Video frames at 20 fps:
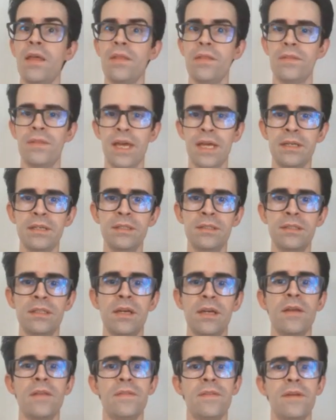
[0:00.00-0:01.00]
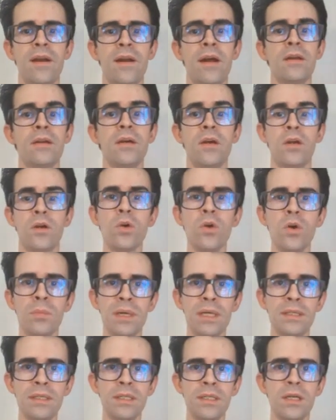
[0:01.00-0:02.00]
Then, there are a
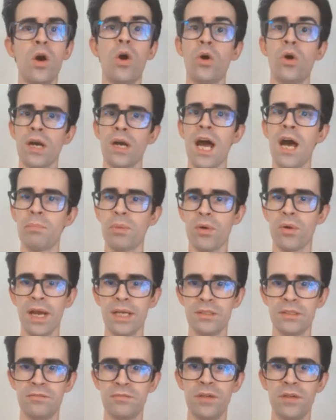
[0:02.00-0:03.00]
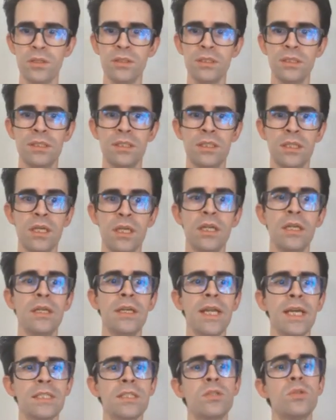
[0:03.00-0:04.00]
Roman or upright font
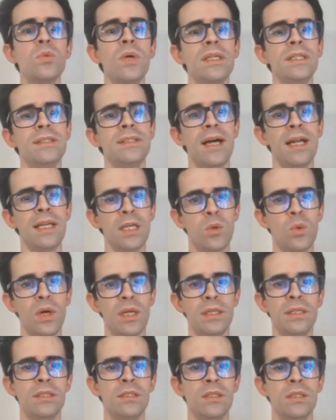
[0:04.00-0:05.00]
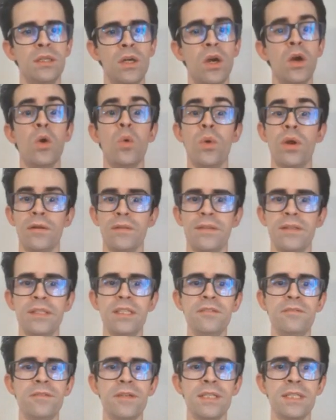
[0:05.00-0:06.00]
next to an italic one, where the
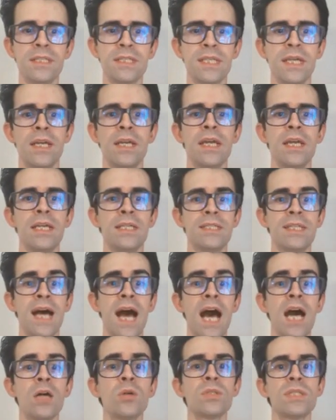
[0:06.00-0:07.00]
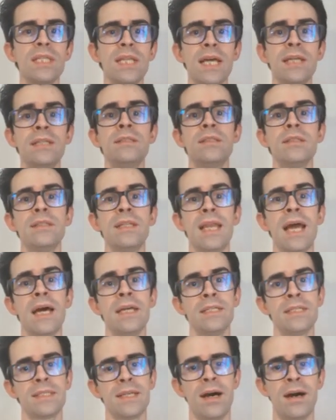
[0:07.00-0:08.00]
difference is how slanted
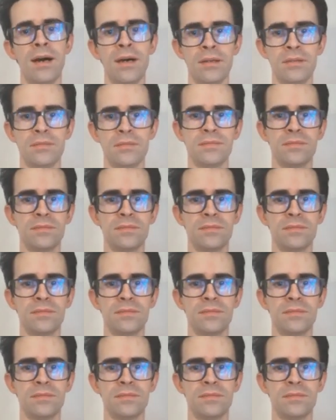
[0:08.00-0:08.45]
lines are.